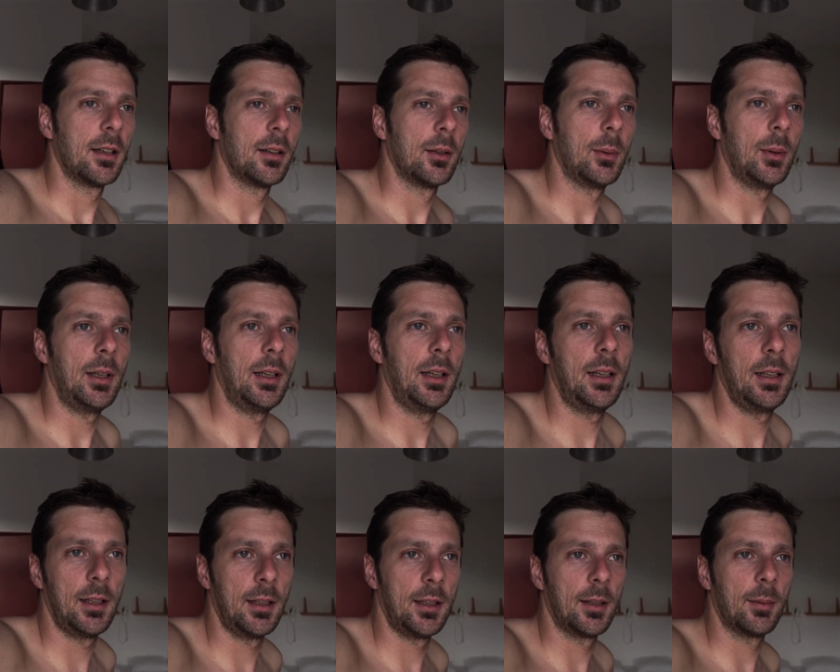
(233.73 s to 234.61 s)

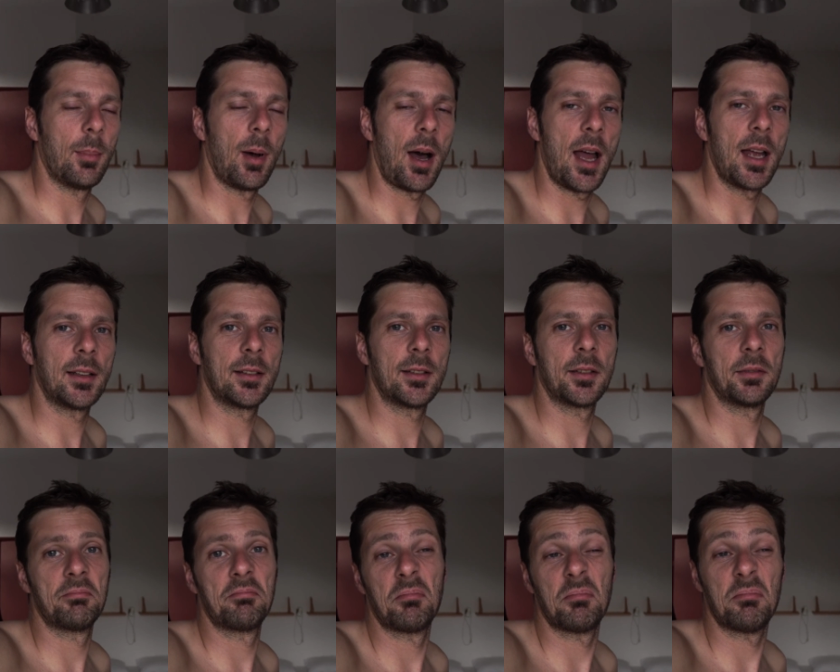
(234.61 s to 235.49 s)
We biked
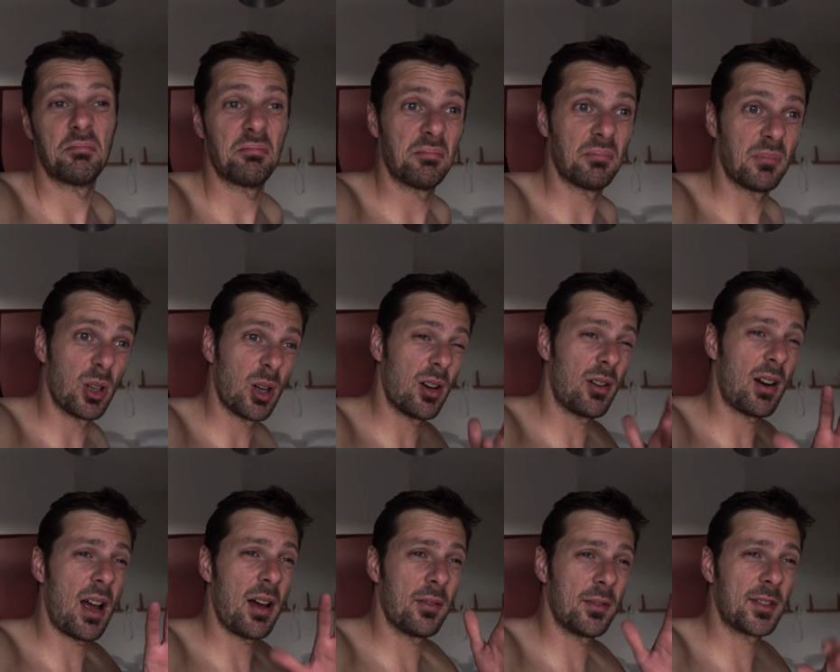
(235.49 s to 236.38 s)

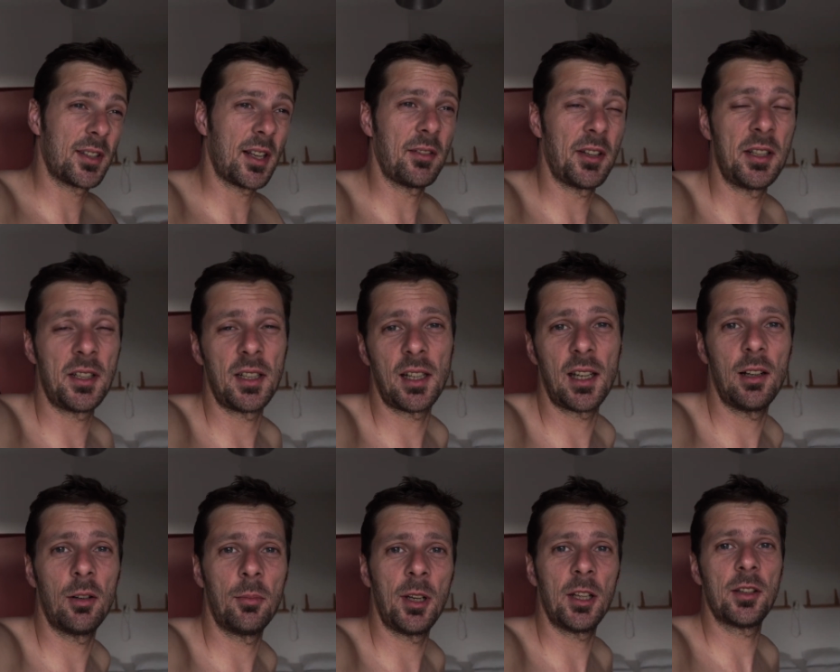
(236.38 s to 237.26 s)
around 70
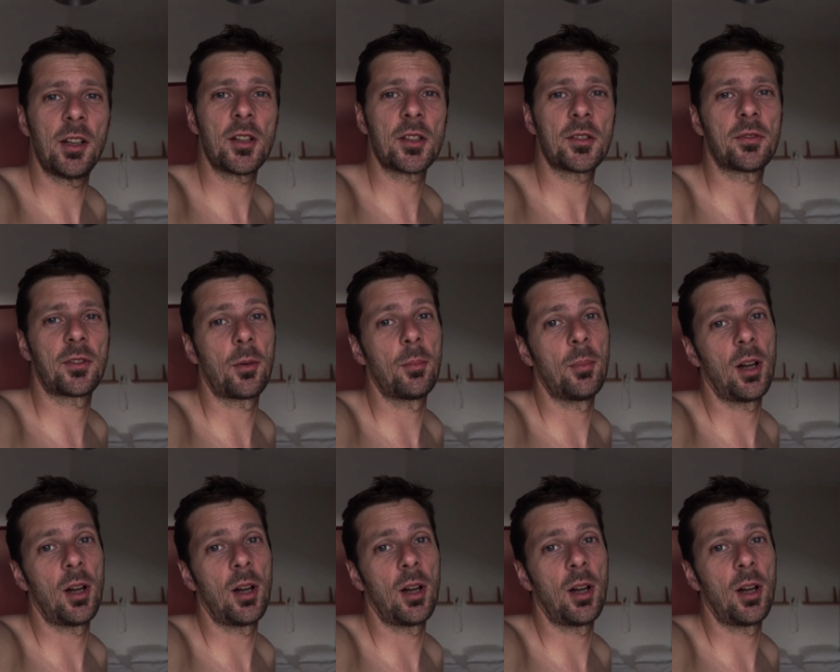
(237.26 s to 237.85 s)
kilometers from